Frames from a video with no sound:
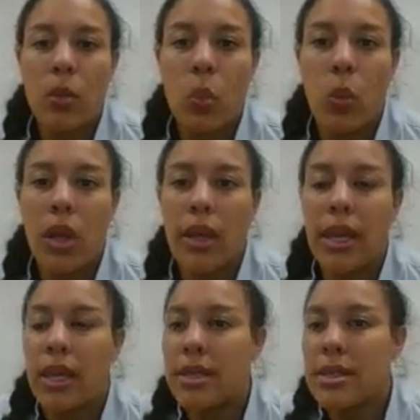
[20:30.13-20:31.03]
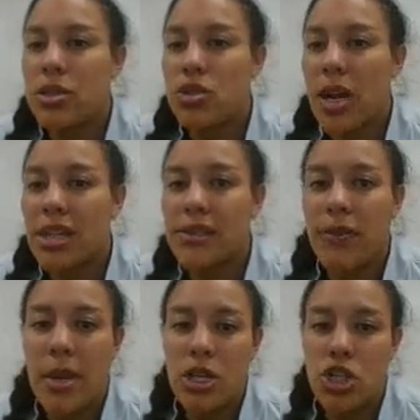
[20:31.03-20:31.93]
We'll get into
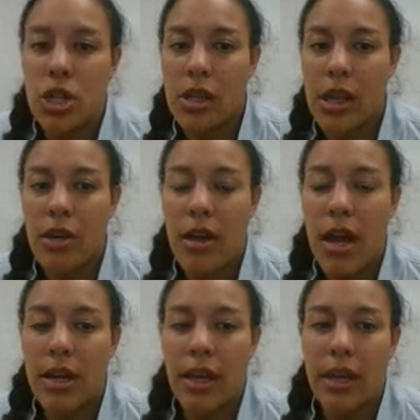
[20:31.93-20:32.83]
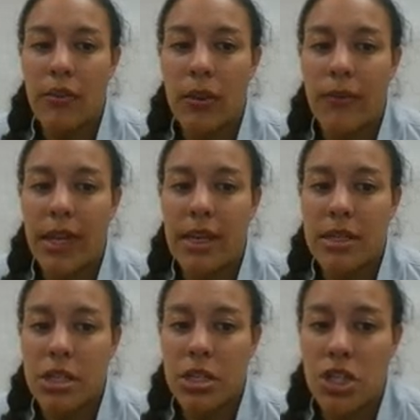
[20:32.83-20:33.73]
transformation later on again when we get
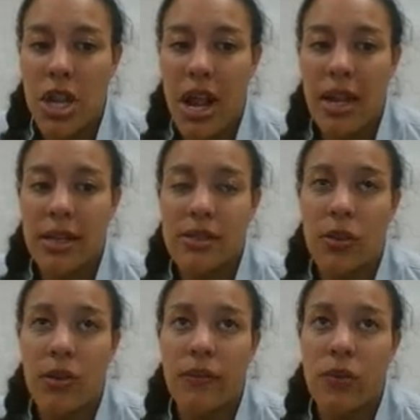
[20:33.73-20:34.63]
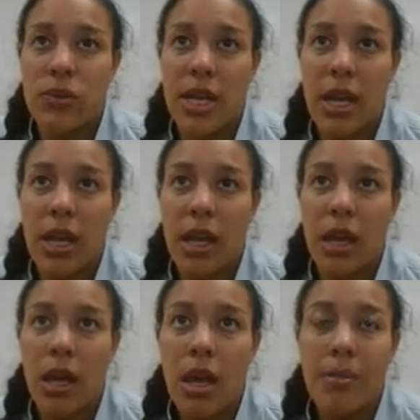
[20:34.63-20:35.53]
into genetics, or if you take
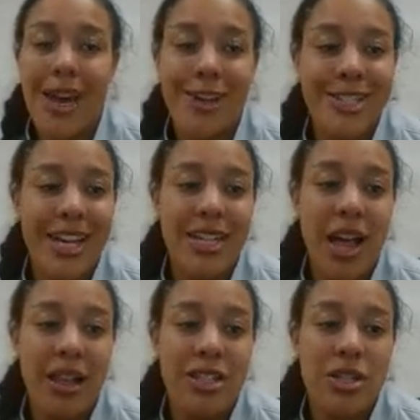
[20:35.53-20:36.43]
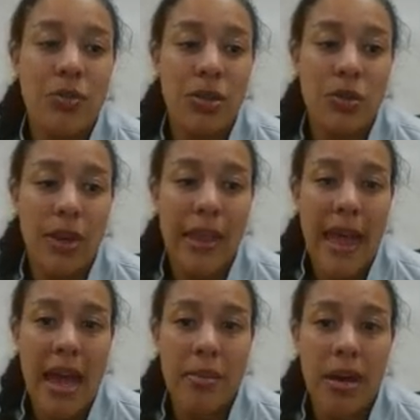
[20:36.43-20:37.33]
biotechnology, we'll do a
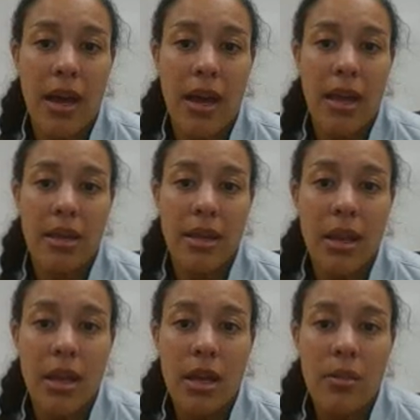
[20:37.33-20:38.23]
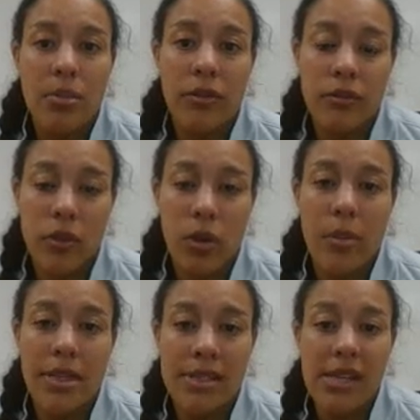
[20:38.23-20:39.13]
lab on
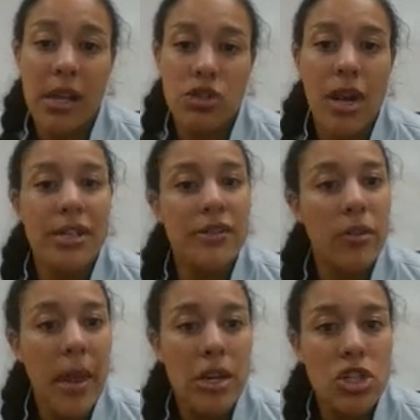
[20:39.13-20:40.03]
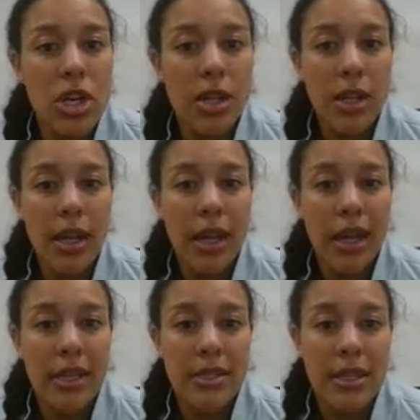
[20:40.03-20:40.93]
performing cell transformation
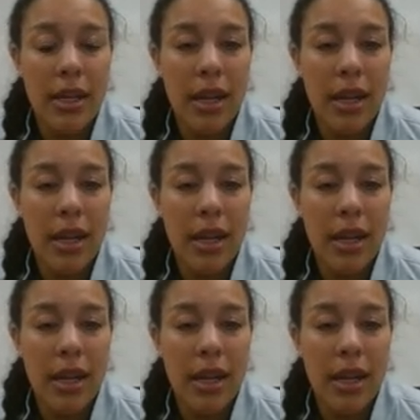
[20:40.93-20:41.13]
and